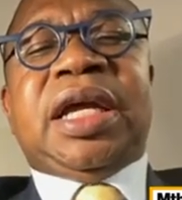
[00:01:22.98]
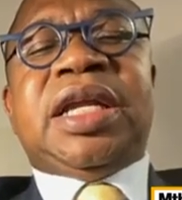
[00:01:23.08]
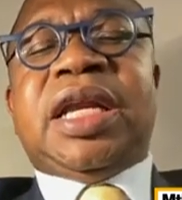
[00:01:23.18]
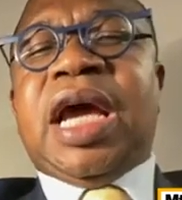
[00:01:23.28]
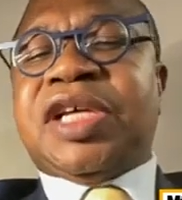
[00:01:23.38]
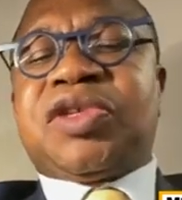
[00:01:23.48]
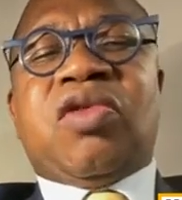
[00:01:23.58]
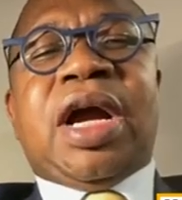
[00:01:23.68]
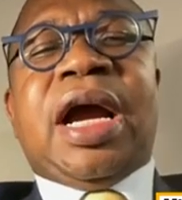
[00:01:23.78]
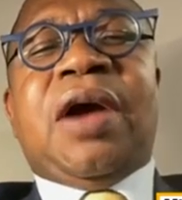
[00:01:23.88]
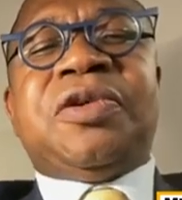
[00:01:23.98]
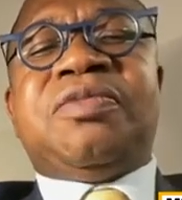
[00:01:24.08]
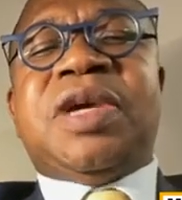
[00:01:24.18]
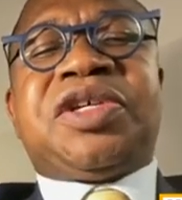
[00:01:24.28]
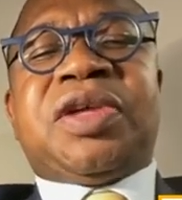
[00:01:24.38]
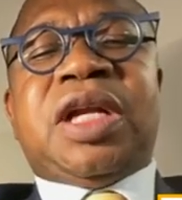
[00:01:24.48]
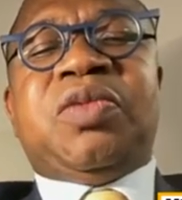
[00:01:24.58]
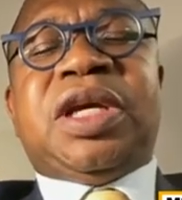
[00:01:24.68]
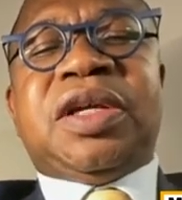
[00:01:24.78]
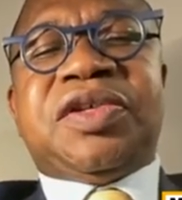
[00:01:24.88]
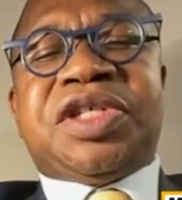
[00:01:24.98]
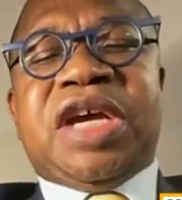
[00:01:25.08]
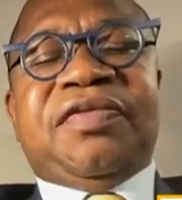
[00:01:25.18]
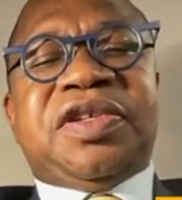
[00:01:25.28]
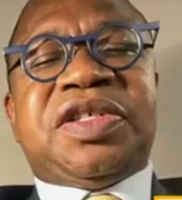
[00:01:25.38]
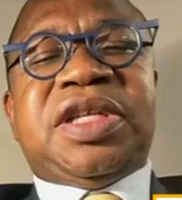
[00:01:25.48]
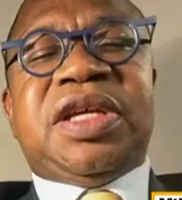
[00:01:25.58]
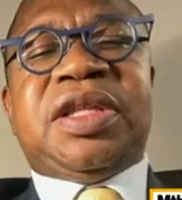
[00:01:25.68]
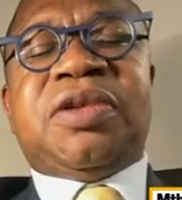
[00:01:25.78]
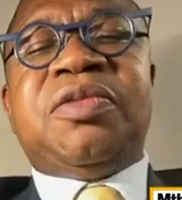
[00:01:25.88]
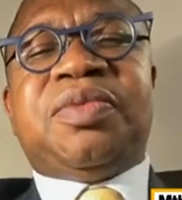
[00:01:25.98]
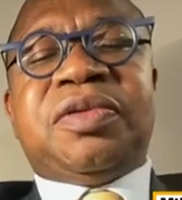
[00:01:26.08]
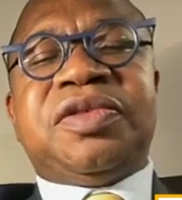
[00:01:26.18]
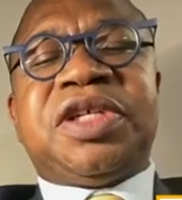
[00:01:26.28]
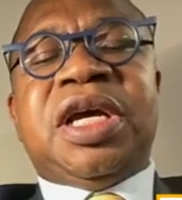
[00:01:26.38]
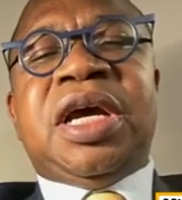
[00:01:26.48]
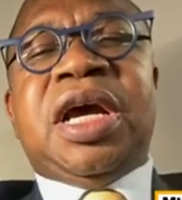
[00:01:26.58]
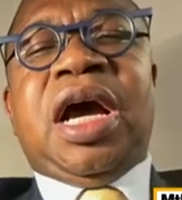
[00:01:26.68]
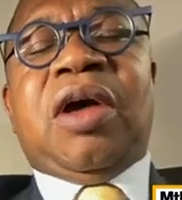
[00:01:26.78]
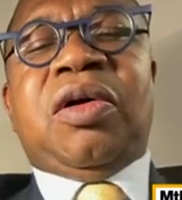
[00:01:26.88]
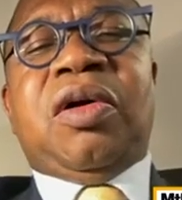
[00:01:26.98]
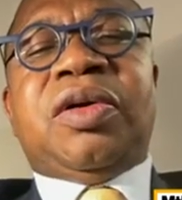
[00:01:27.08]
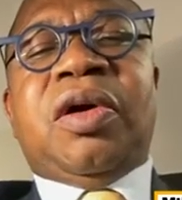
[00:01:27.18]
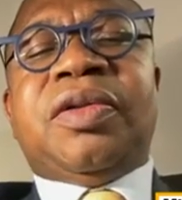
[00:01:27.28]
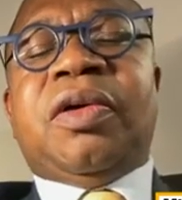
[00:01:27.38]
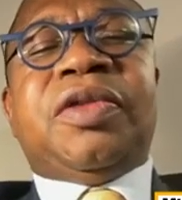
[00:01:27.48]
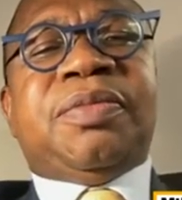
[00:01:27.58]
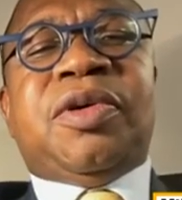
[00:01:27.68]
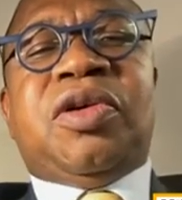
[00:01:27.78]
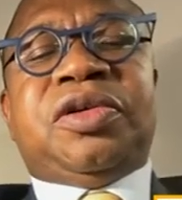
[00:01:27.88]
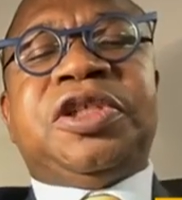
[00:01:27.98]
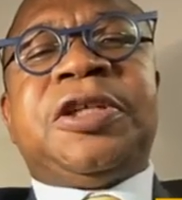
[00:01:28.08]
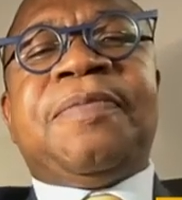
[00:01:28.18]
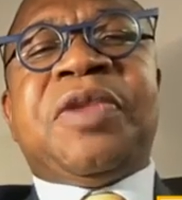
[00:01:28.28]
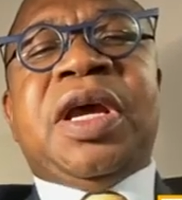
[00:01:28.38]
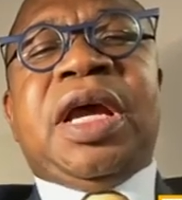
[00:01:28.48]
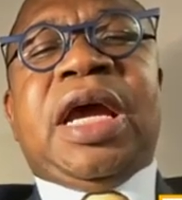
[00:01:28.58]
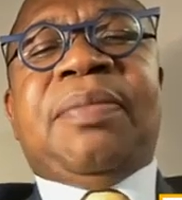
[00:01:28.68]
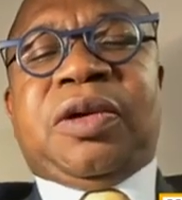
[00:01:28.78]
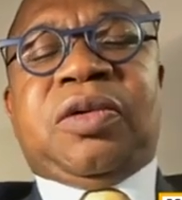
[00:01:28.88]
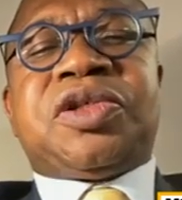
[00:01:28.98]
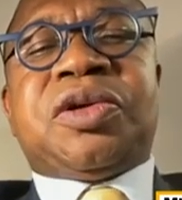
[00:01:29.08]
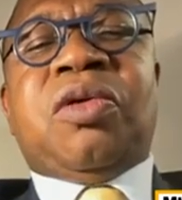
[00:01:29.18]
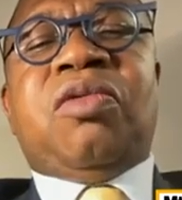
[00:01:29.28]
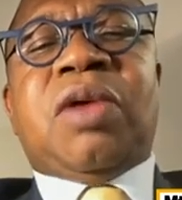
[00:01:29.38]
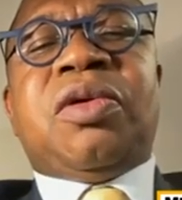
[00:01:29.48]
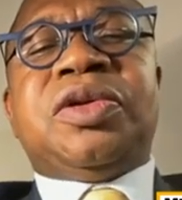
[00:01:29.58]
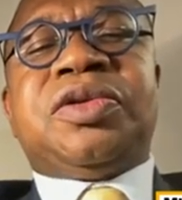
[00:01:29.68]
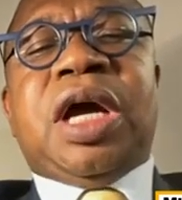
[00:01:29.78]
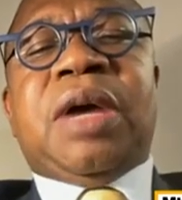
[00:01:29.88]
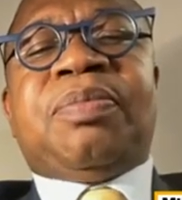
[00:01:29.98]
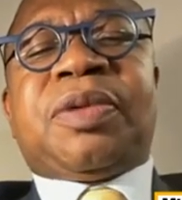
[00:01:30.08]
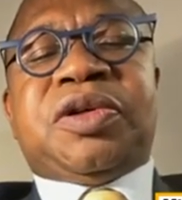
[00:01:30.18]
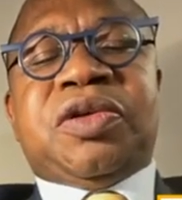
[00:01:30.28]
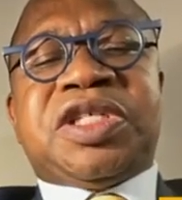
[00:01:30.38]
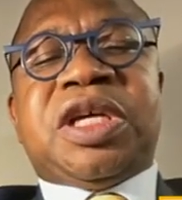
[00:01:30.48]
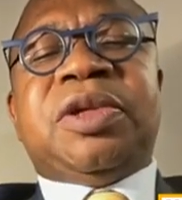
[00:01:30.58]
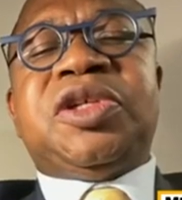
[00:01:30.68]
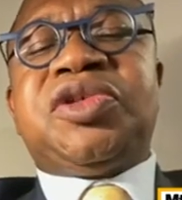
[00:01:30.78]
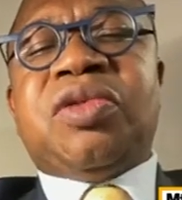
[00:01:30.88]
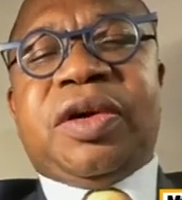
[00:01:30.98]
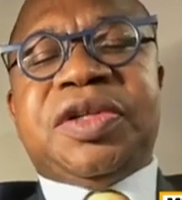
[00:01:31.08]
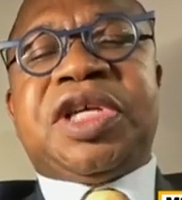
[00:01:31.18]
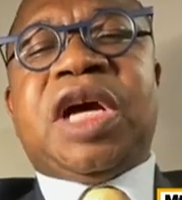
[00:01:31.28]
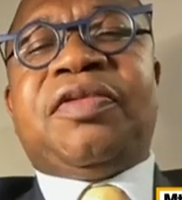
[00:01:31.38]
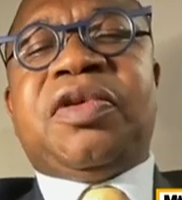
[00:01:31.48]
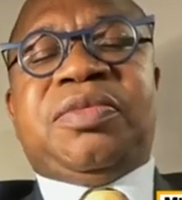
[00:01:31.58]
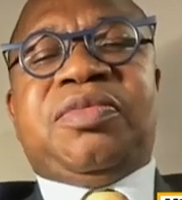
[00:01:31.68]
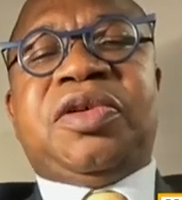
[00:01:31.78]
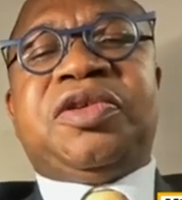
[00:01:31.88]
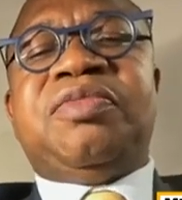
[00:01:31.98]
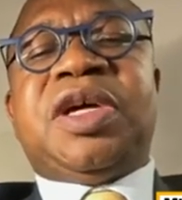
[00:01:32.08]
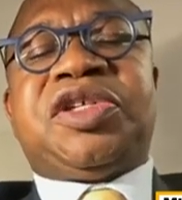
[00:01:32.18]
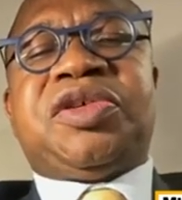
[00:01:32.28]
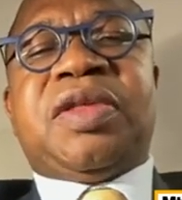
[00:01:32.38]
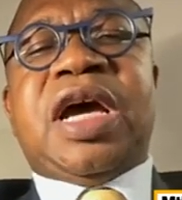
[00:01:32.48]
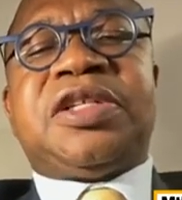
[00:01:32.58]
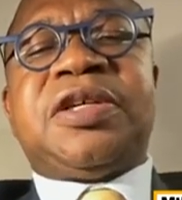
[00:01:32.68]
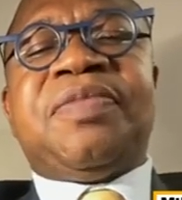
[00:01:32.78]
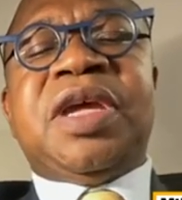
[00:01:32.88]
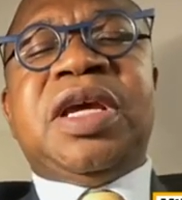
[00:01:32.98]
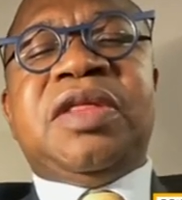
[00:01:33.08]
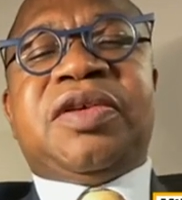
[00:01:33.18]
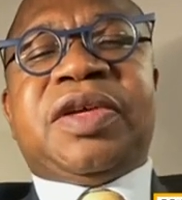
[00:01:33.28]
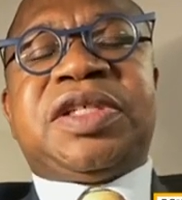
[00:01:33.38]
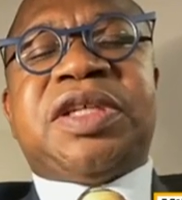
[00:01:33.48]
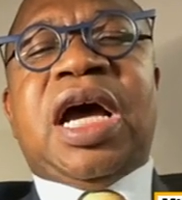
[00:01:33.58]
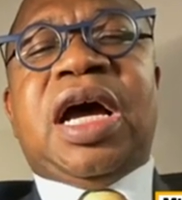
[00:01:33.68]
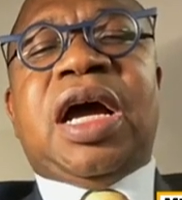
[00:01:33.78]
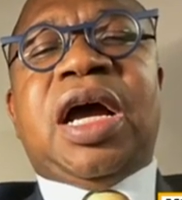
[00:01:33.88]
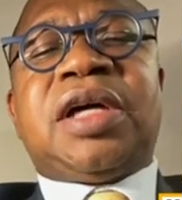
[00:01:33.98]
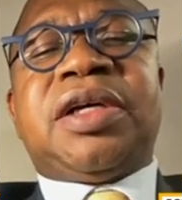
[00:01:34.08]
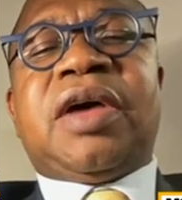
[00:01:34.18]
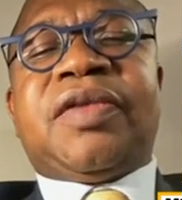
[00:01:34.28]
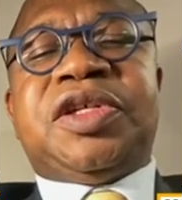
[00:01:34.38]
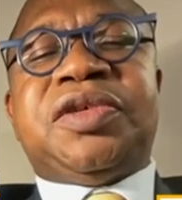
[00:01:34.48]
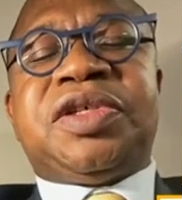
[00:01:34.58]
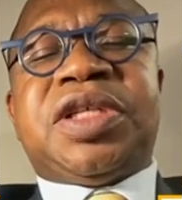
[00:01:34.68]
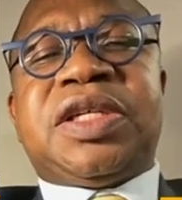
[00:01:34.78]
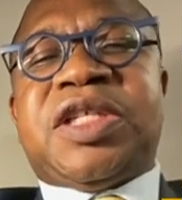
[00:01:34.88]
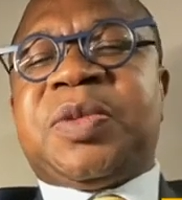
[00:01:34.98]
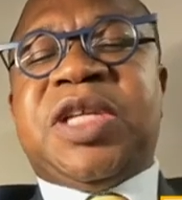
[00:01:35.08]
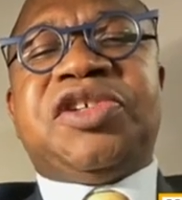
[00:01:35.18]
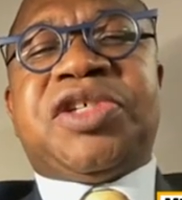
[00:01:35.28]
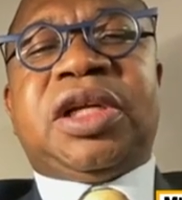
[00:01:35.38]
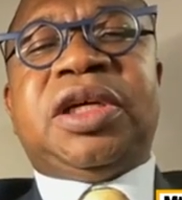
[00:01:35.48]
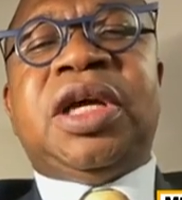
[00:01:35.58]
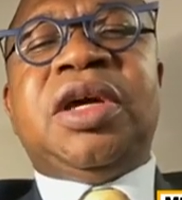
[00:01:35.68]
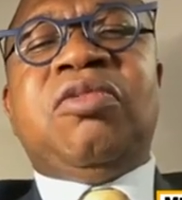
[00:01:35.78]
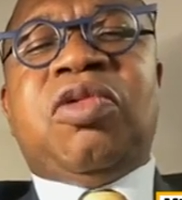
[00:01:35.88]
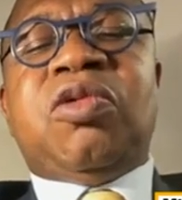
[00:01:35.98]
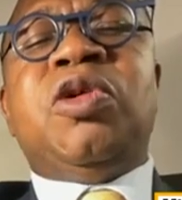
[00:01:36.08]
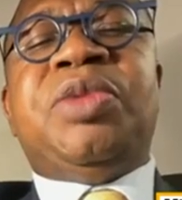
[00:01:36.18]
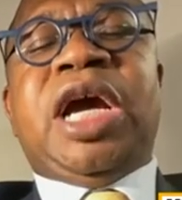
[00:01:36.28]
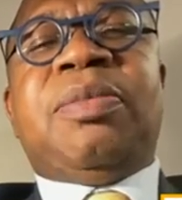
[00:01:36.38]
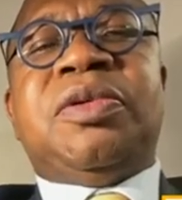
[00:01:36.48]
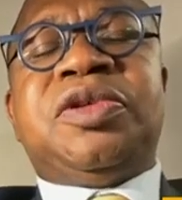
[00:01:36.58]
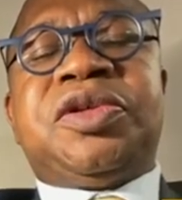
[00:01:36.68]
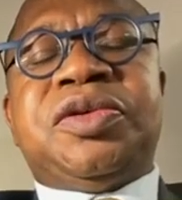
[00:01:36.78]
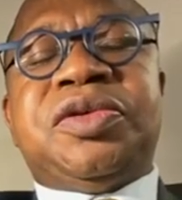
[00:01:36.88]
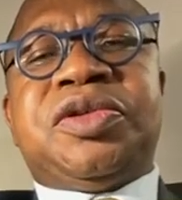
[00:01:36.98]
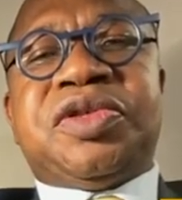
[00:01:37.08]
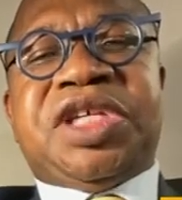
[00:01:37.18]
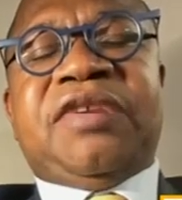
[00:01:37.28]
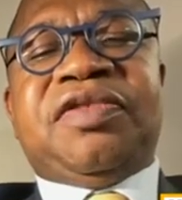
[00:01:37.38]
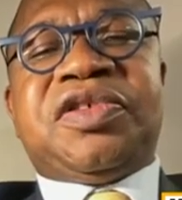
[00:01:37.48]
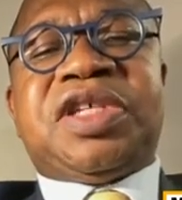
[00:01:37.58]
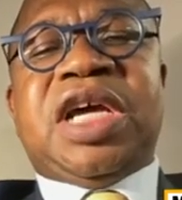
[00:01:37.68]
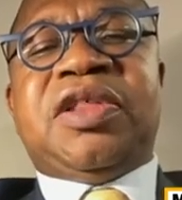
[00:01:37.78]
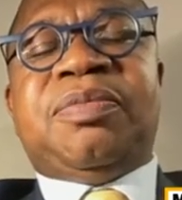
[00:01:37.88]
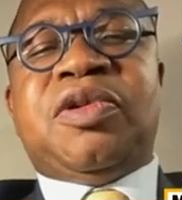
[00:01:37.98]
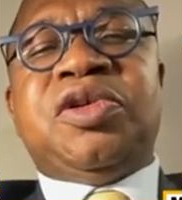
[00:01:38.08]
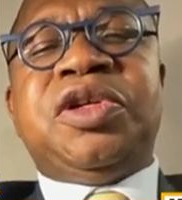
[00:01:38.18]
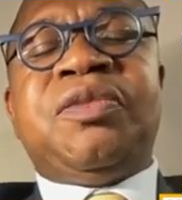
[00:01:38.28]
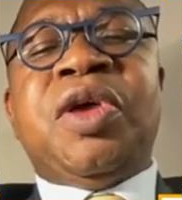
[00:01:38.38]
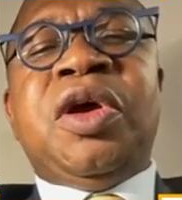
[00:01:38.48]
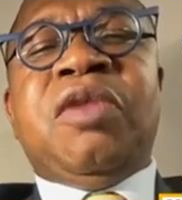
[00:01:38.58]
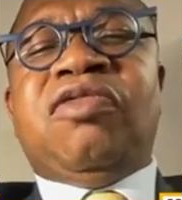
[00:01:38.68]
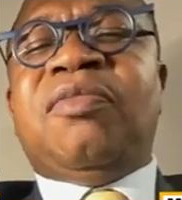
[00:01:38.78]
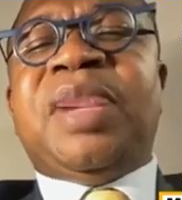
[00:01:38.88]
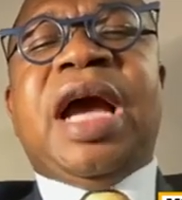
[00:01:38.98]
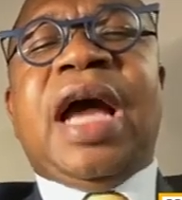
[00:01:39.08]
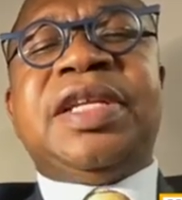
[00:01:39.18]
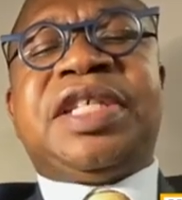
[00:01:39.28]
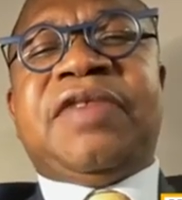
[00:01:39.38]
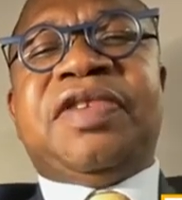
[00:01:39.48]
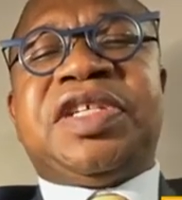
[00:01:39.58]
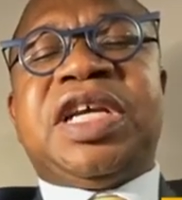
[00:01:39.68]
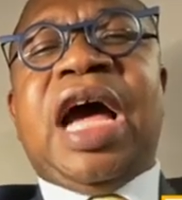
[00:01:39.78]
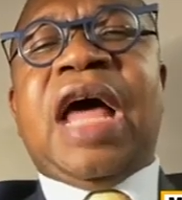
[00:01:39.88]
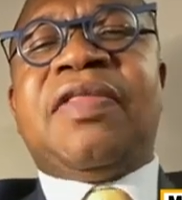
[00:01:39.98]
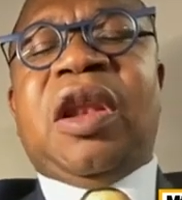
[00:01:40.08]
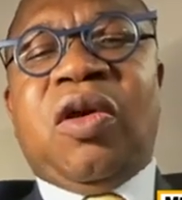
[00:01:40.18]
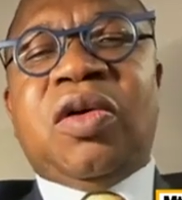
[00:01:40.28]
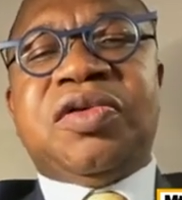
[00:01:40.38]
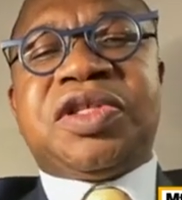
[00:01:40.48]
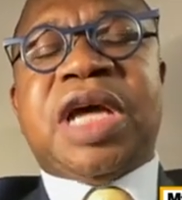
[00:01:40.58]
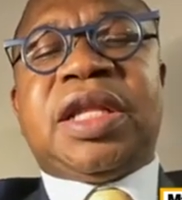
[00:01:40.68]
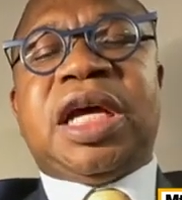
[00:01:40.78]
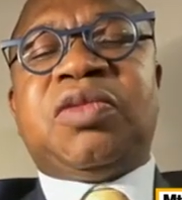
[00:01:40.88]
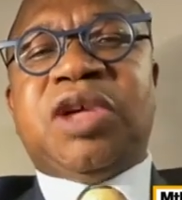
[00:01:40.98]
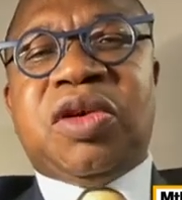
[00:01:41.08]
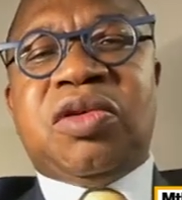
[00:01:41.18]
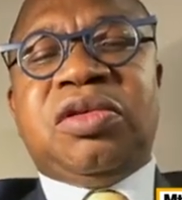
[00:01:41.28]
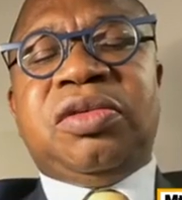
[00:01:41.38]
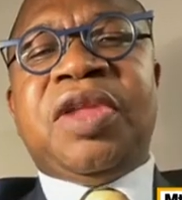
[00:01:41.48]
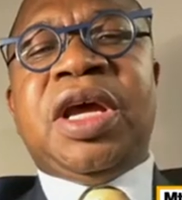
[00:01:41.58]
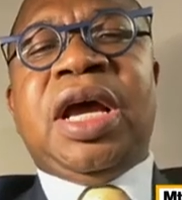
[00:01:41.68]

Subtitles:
in an escrow account to make sure that we can service the coupons on the bond. But also we're going to procure some insurance for the bond to make sure that the risks are reduced substantially. We will be able to service the bond. We've begun servicing other loans that we owe.